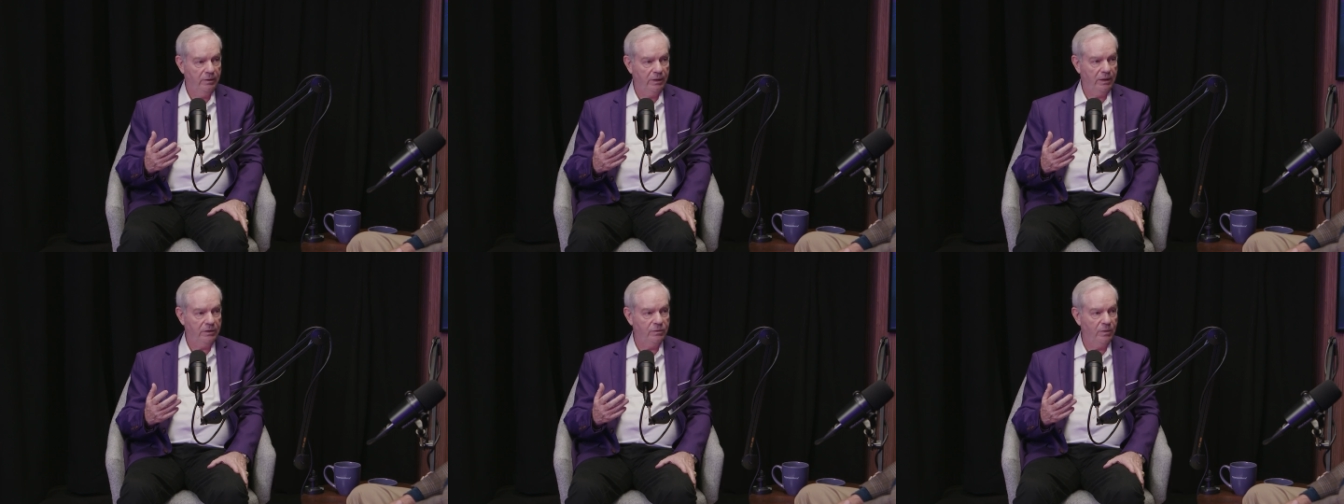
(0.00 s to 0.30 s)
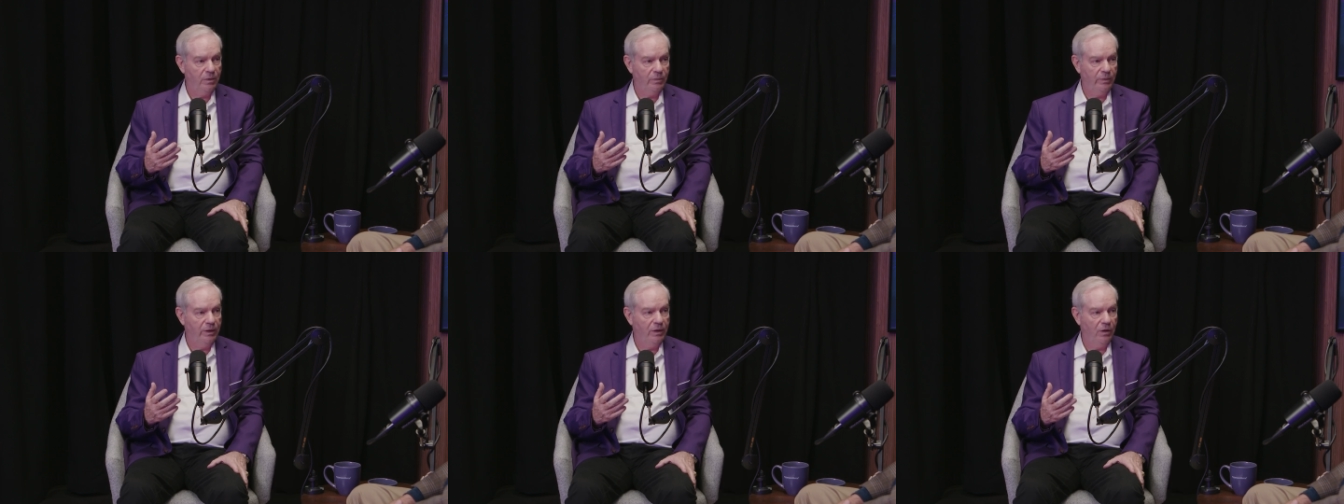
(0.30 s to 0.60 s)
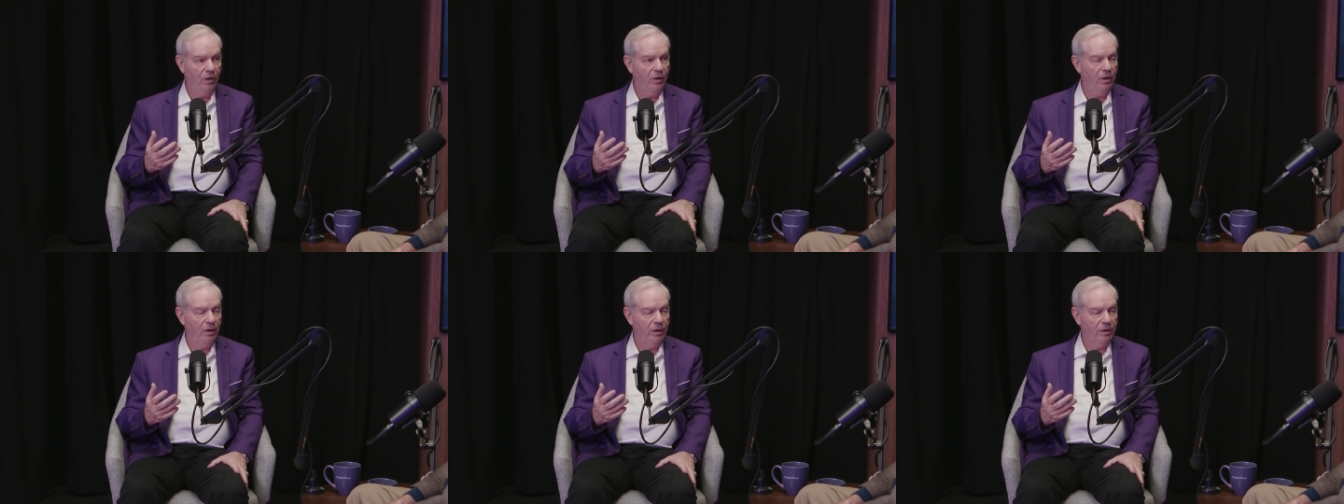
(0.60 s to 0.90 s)
That's what we
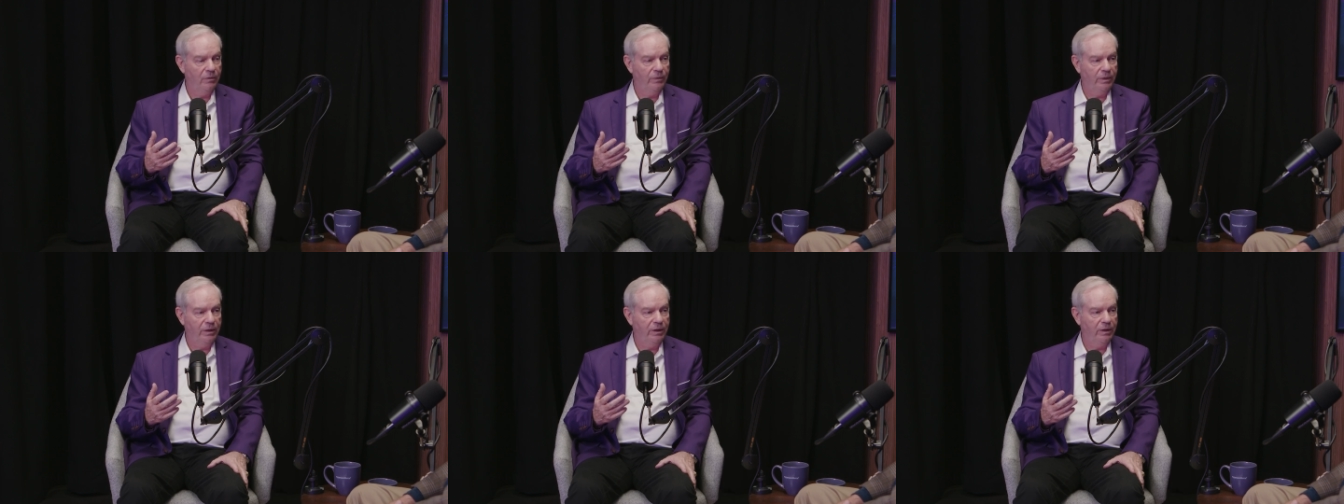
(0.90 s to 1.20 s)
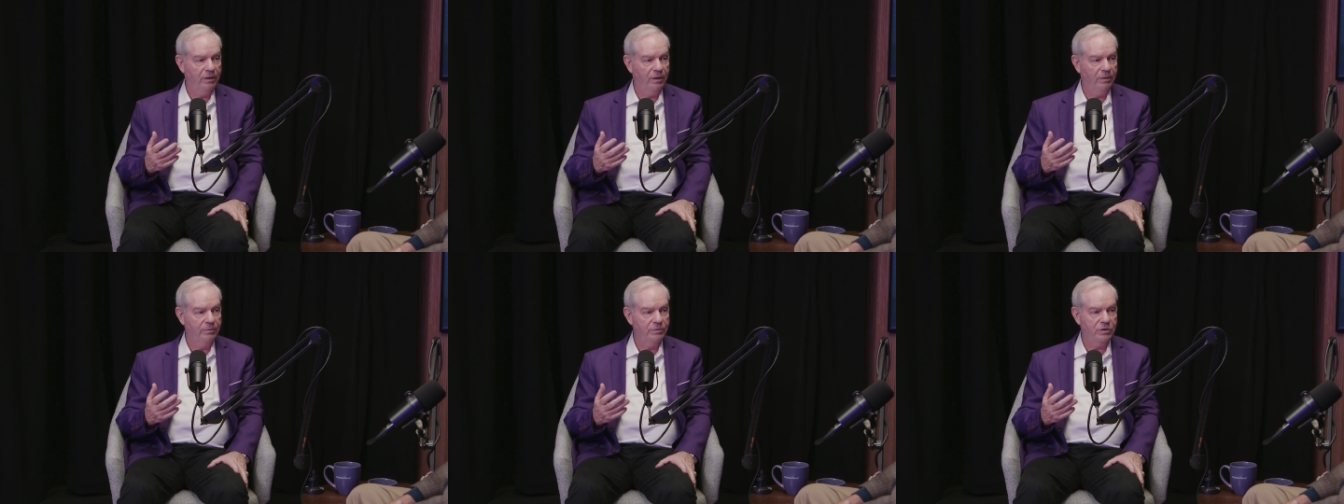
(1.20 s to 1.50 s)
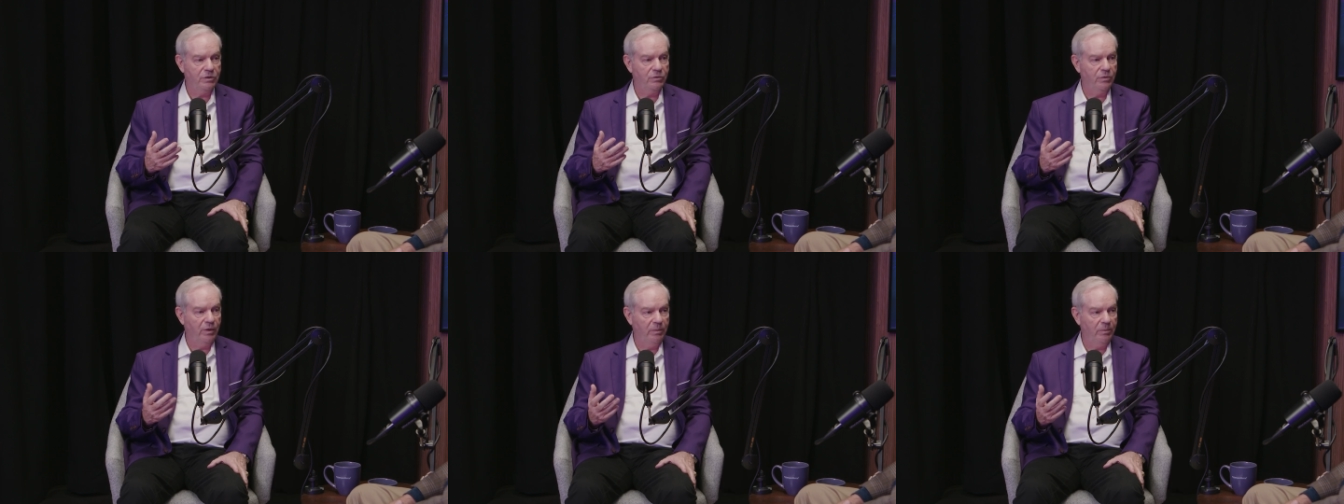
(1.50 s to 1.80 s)
call it when it comes
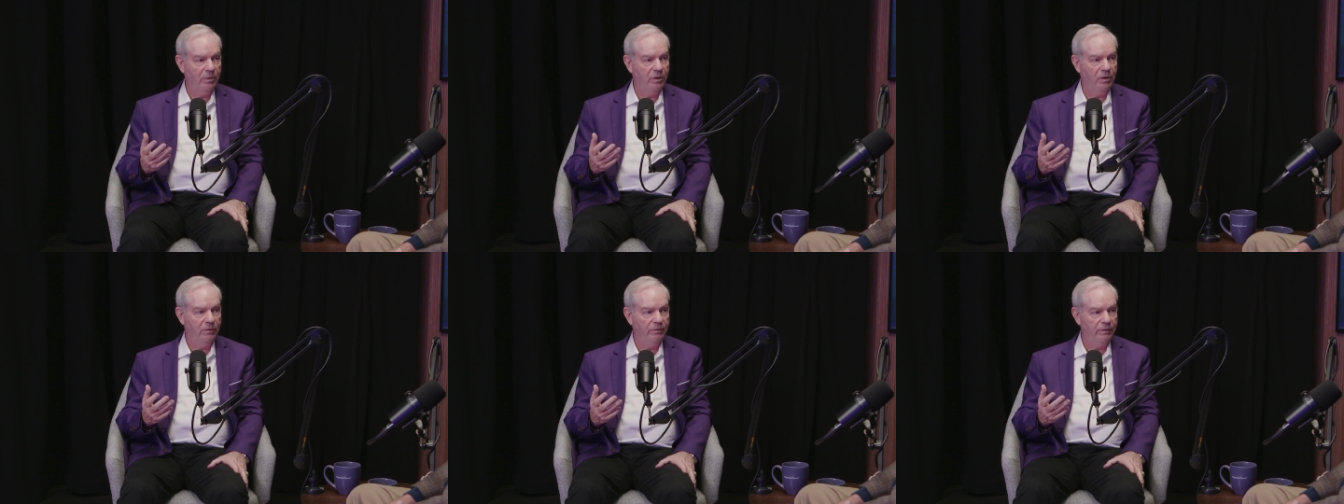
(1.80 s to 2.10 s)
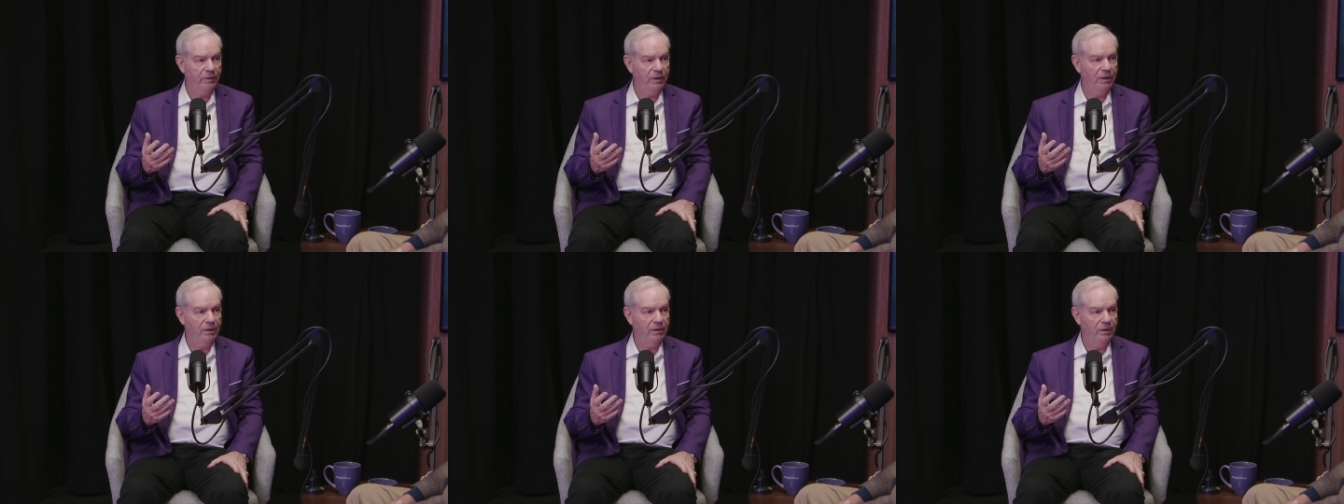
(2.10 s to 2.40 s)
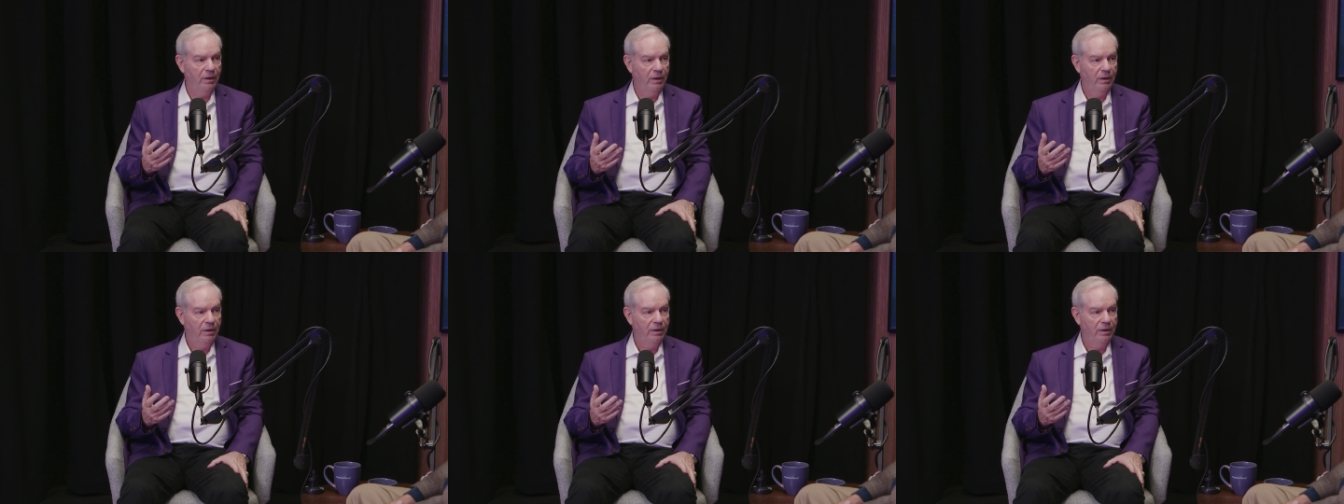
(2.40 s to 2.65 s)
screaming off of that